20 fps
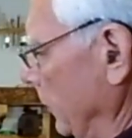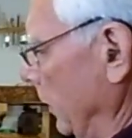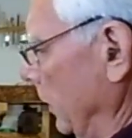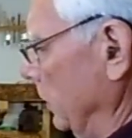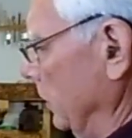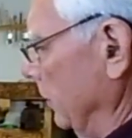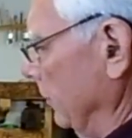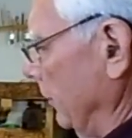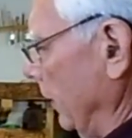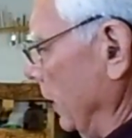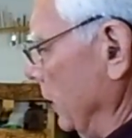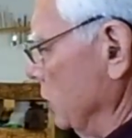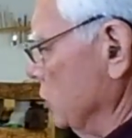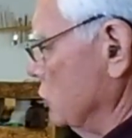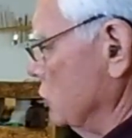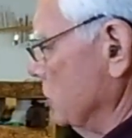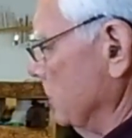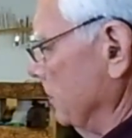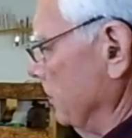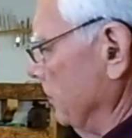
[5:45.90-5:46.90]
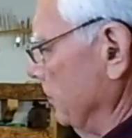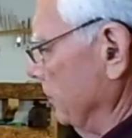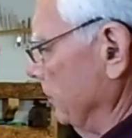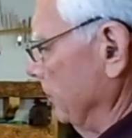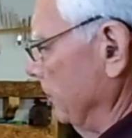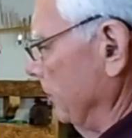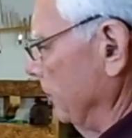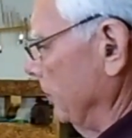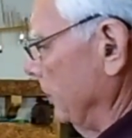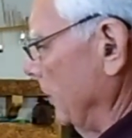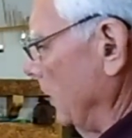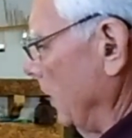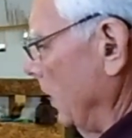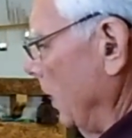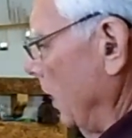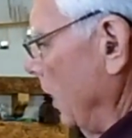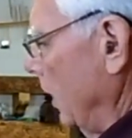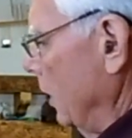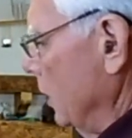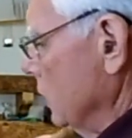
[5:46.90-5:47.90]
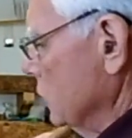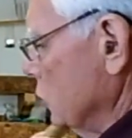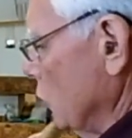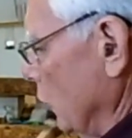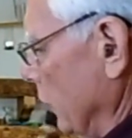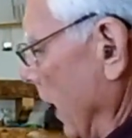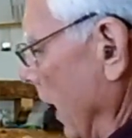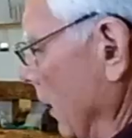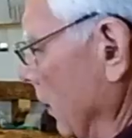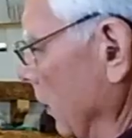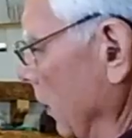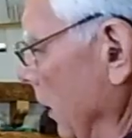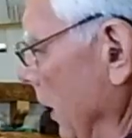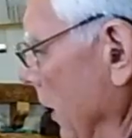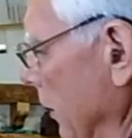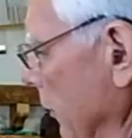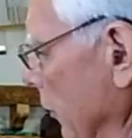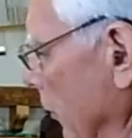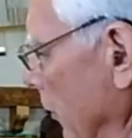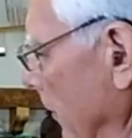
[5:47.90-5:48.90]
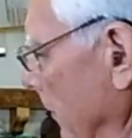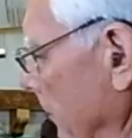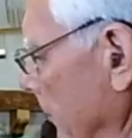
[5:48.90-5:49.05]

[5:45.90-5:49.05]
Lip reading: the vise. So that leather